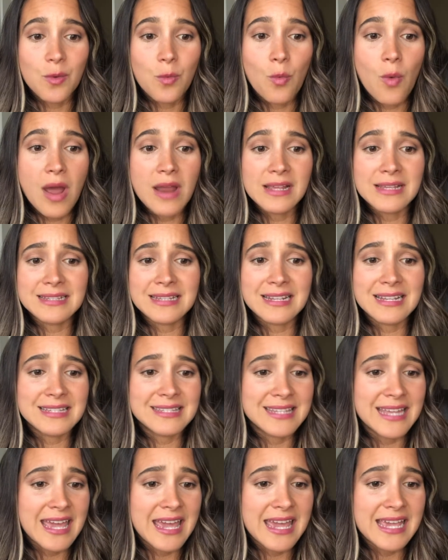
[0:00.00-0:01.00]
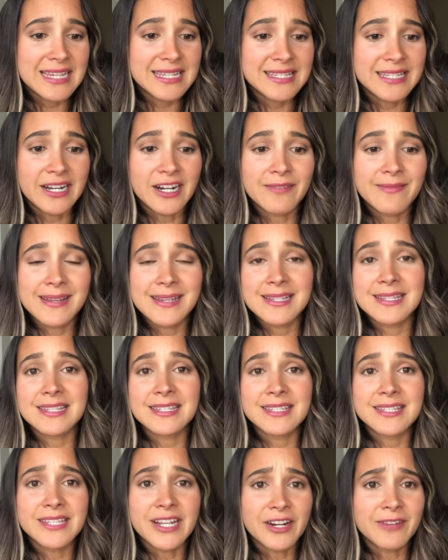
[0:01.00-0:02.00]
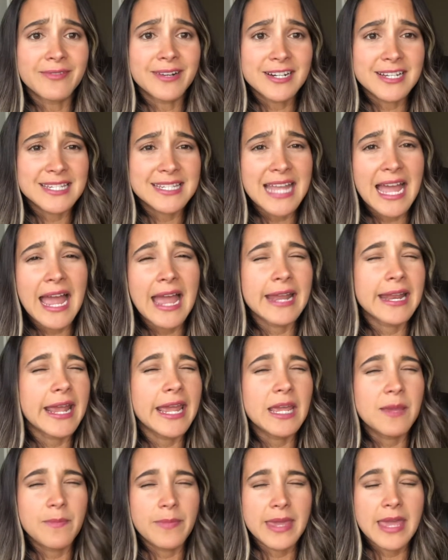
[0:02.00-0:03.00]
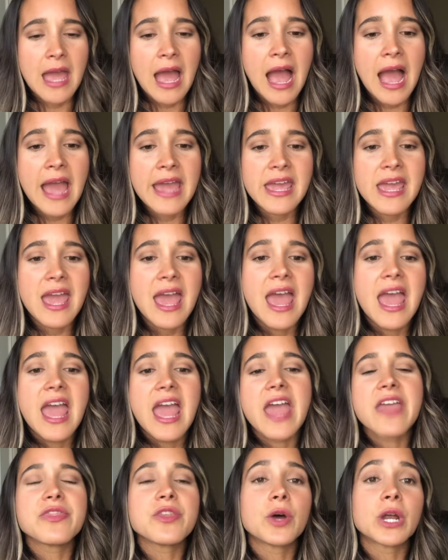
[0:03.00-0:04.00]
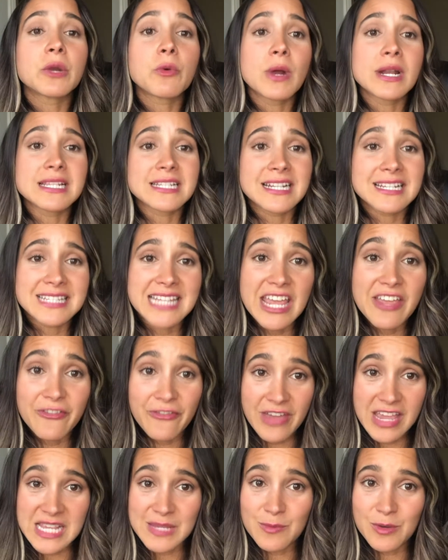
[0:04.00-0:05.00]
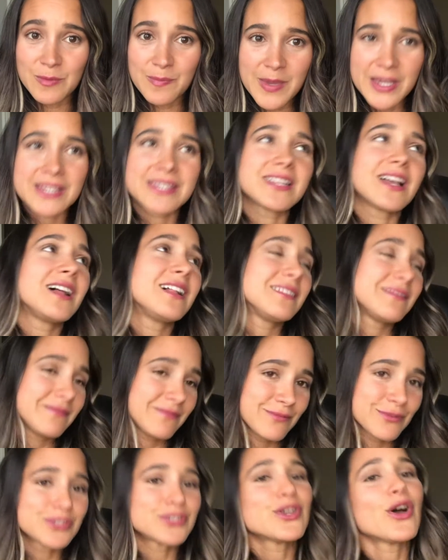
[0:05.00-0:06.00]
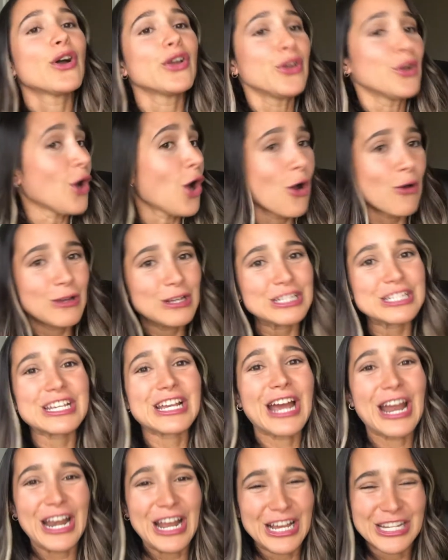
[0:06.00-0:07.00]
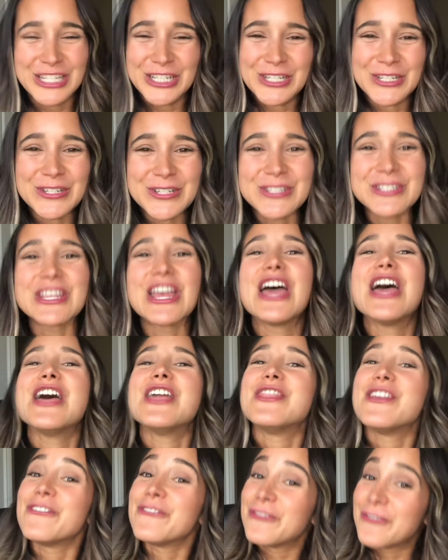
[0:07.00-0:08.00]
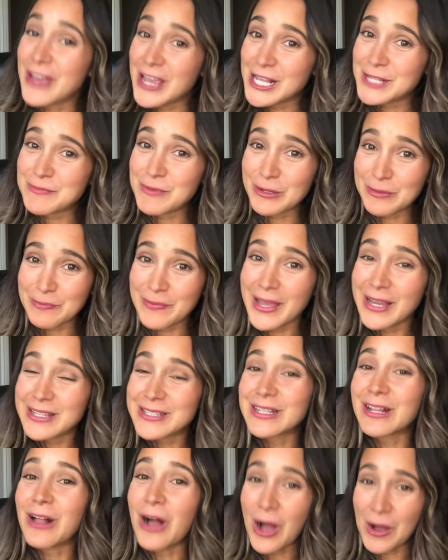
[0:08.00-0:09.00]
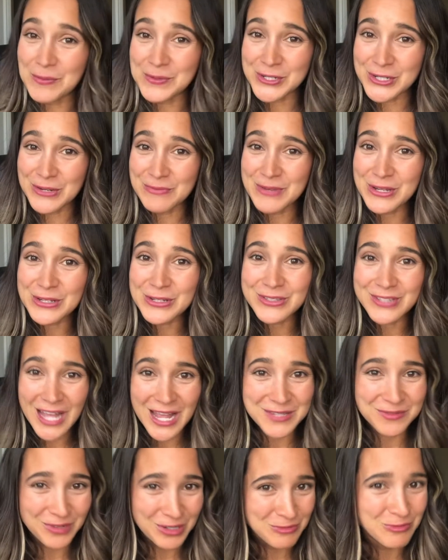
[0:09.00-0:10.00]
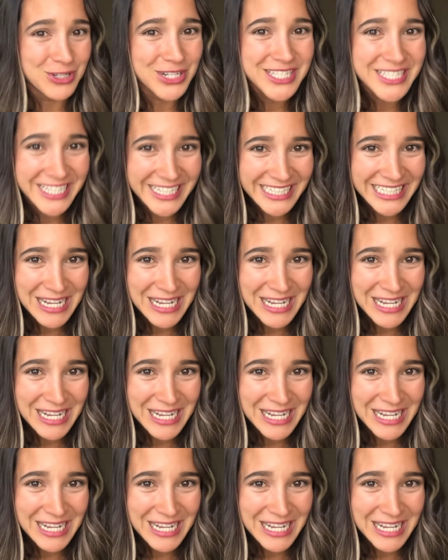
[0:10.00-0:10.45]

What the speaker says: One is gonna say Server-Side API, and the other one is gonna say Facebook Pixel. So you're obviously gonna choose the Facebook Pixel option because that's what we're setting